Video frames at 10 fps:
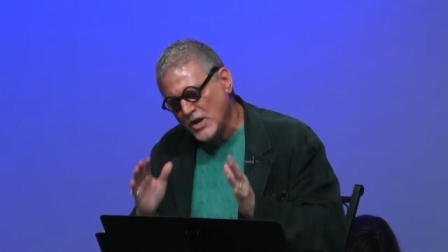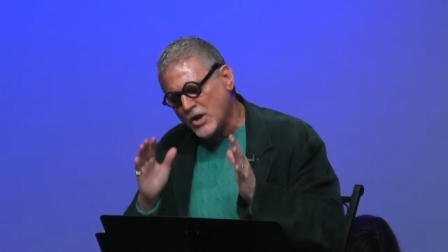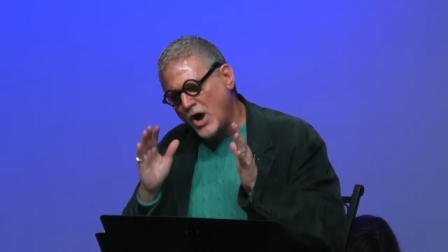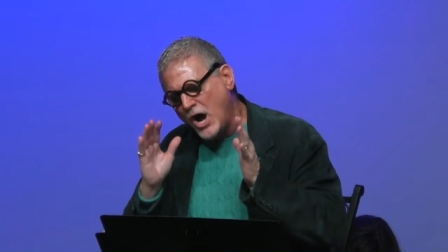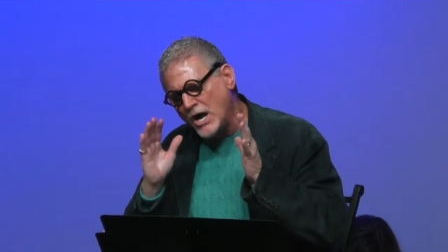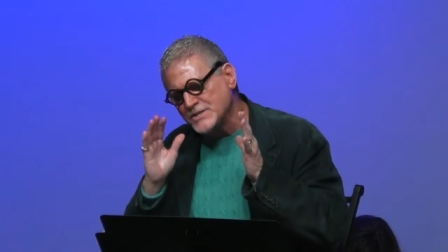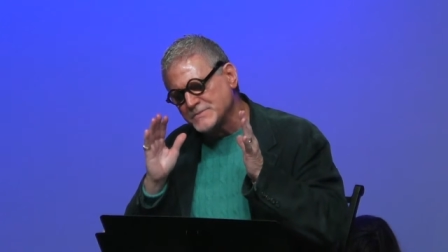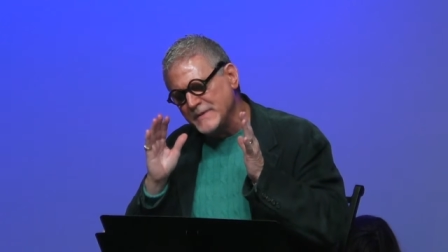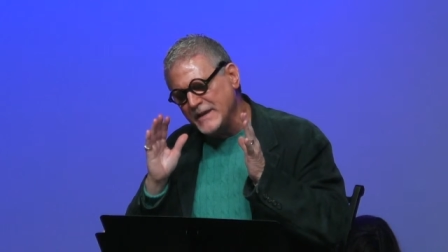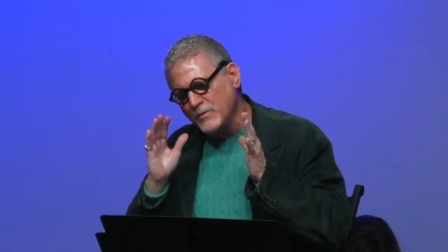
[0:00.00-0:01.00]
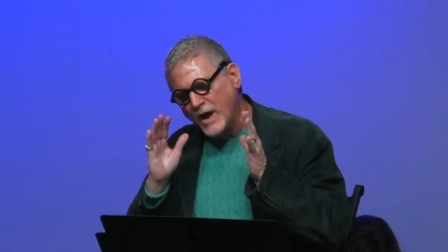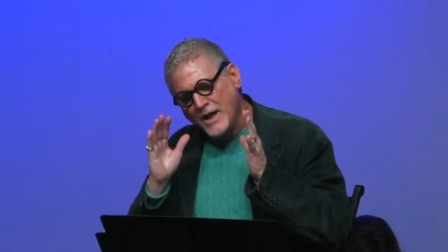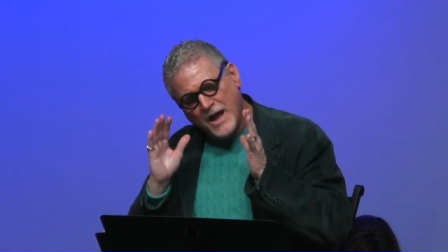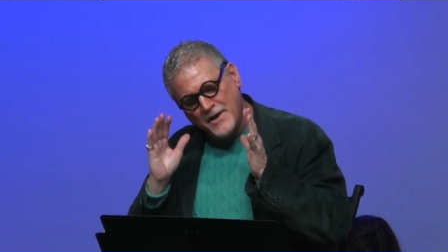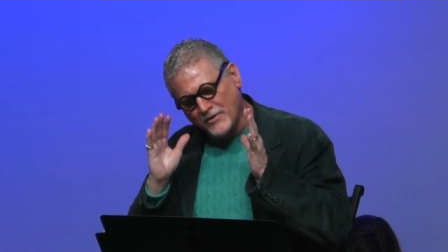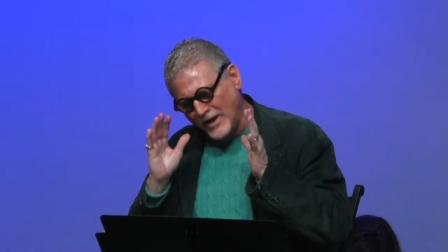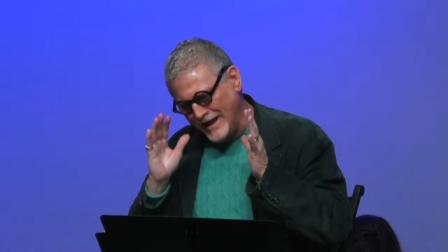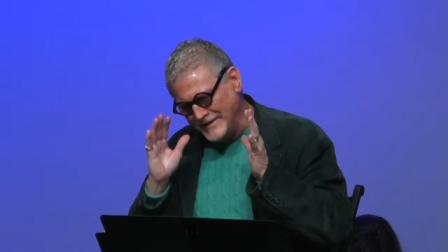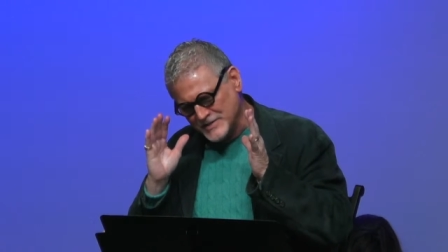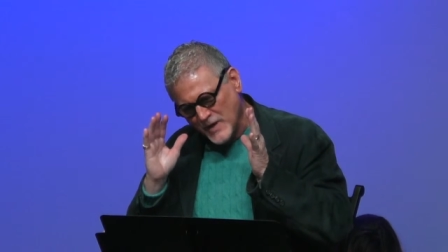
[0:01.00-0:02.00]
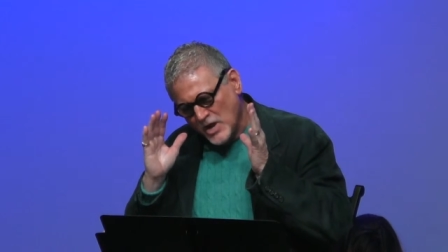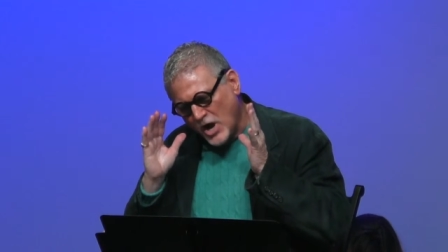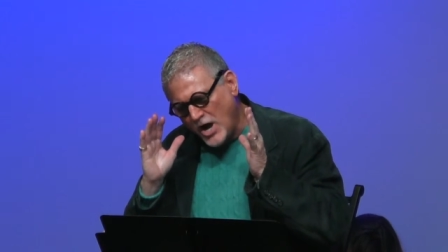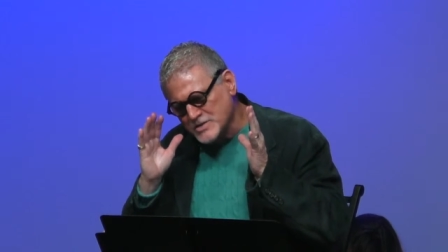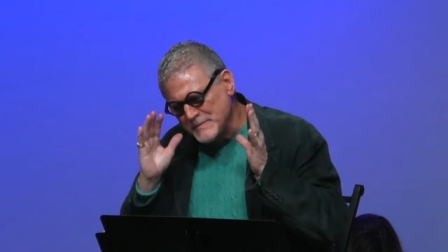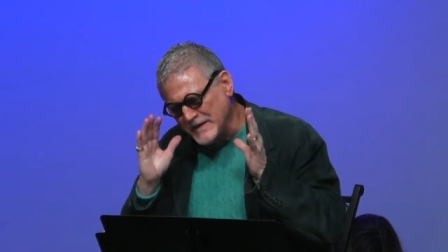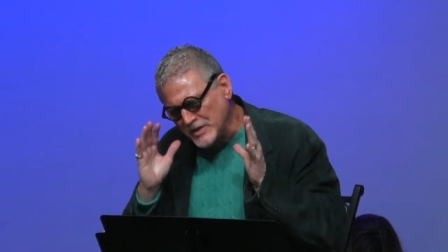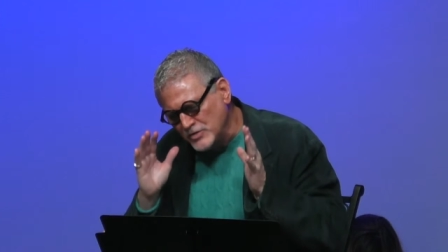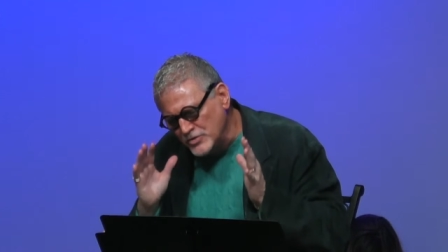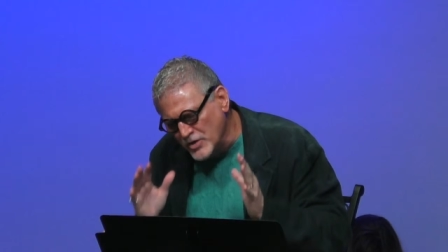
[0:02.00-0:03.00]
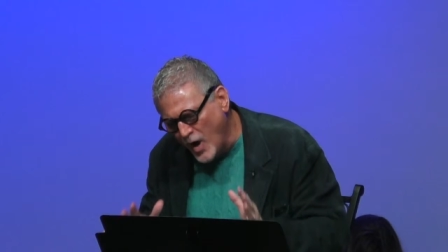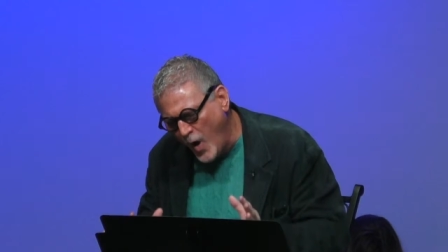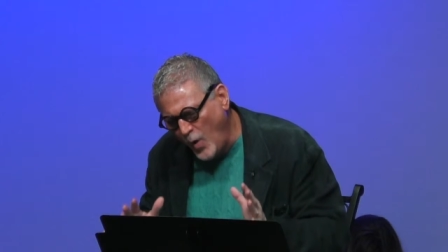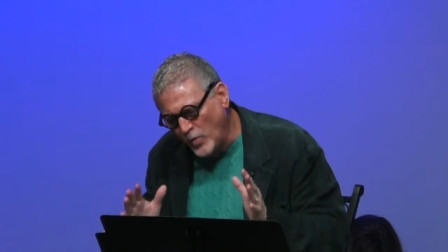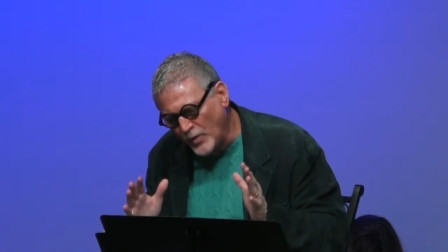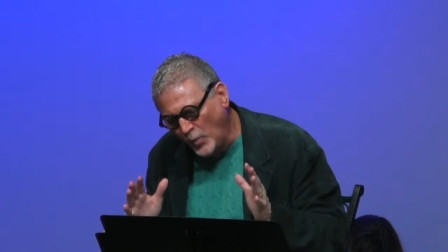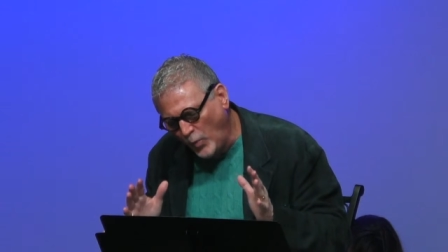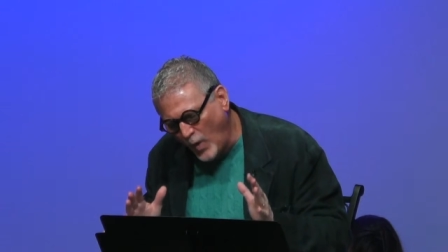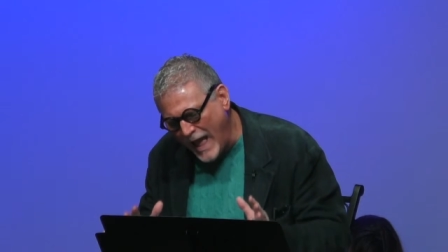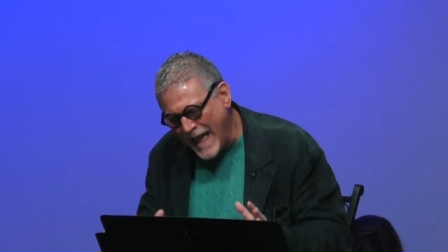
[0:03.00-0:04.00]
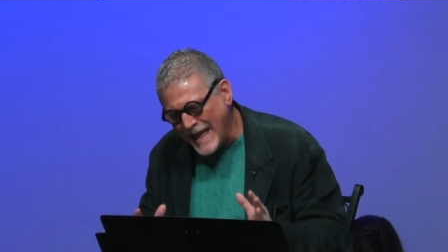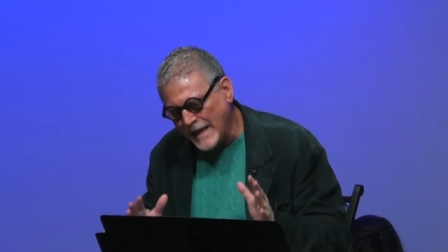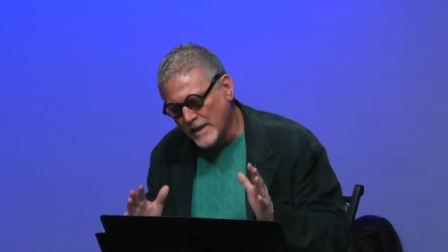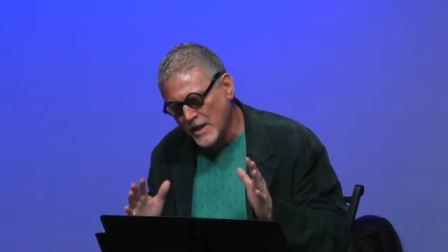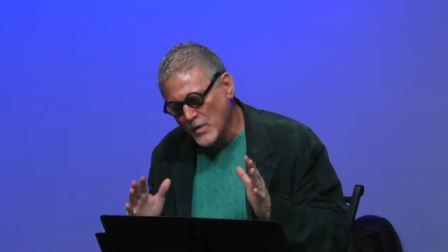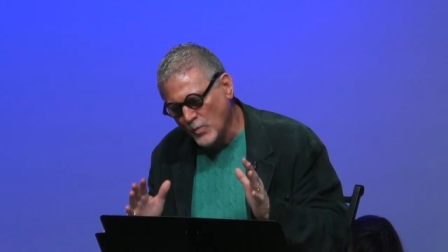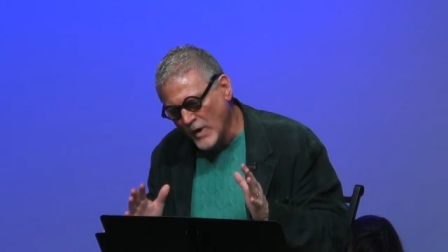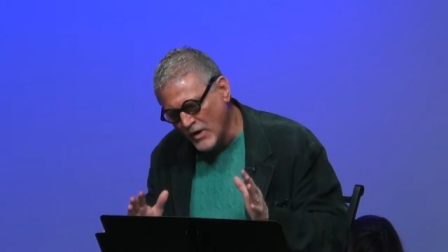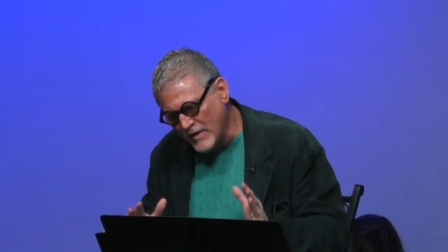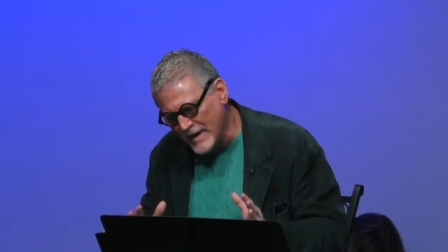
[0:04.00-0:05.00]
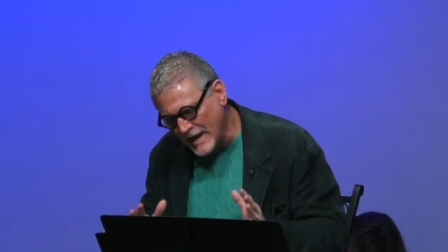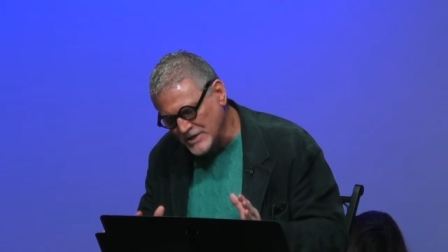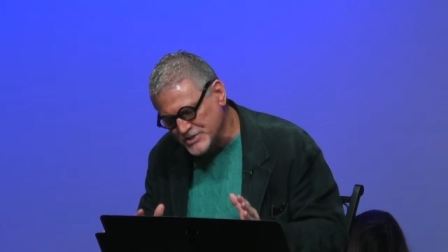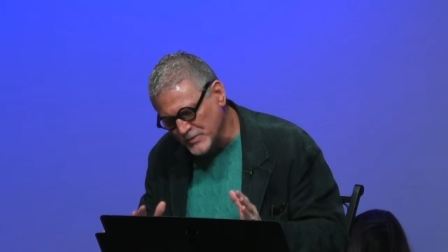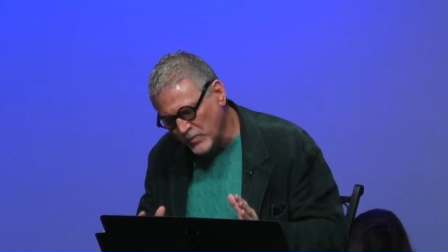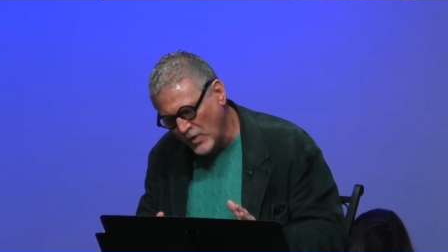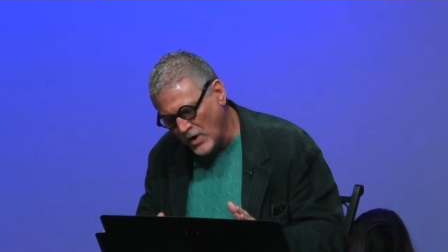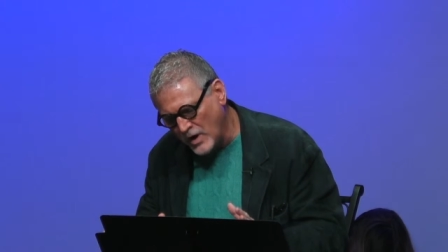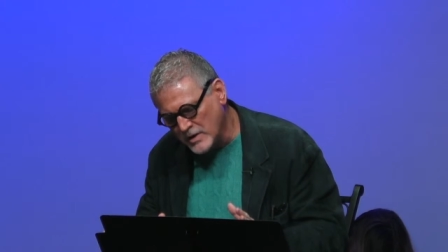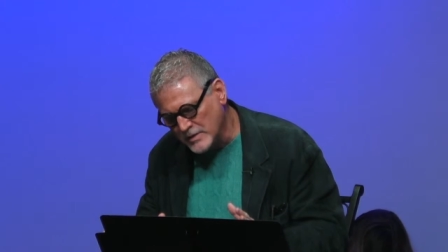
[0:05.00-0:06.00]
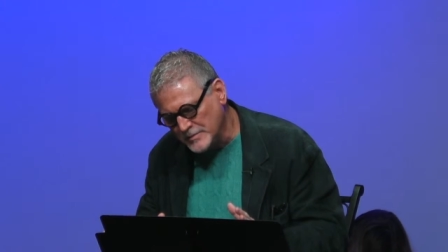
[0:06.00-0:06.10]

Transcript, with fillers: Cause me, underline this, cause me to know the way wherein I should walk.